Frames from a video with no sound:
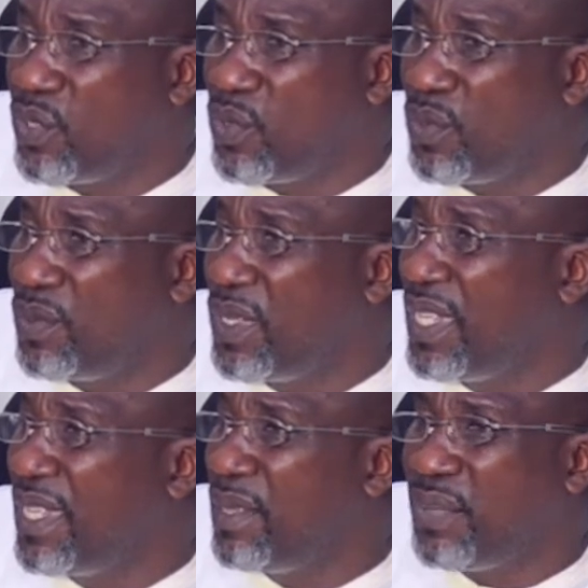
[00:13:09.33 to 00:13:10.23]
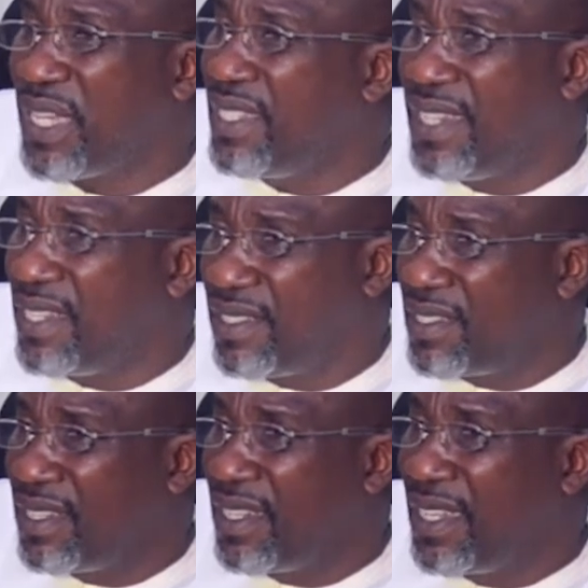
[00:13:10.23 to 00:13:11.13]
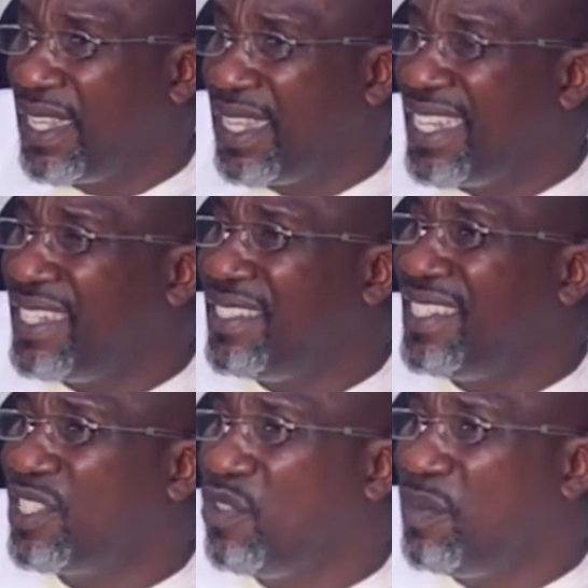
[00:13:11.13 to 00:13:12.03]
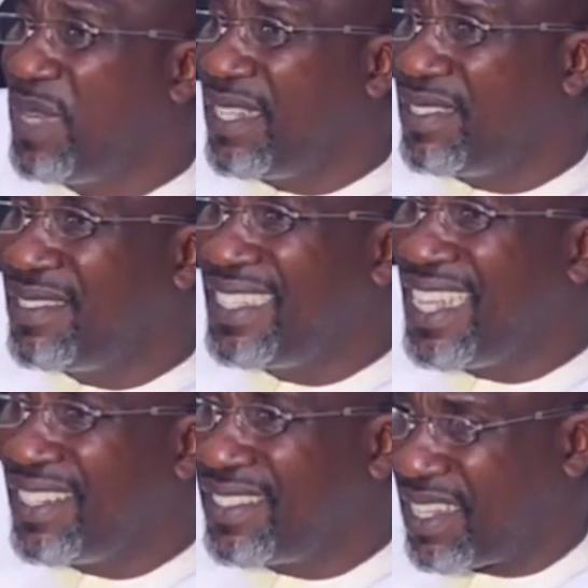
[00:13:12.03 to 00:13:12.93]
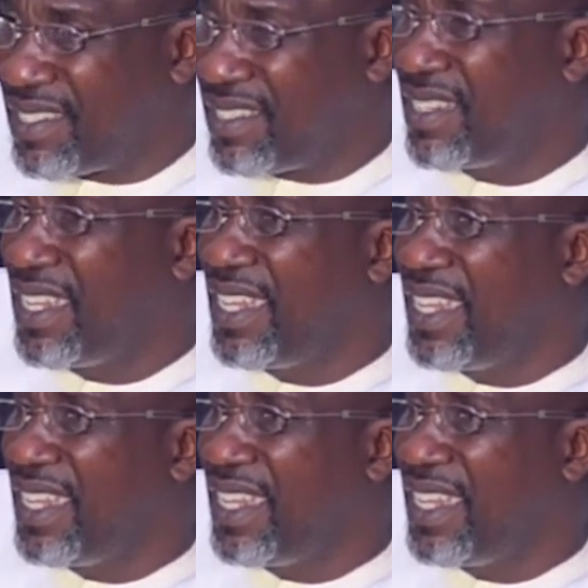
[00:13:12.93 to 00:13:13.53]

to precedence. It discriminates Deltans.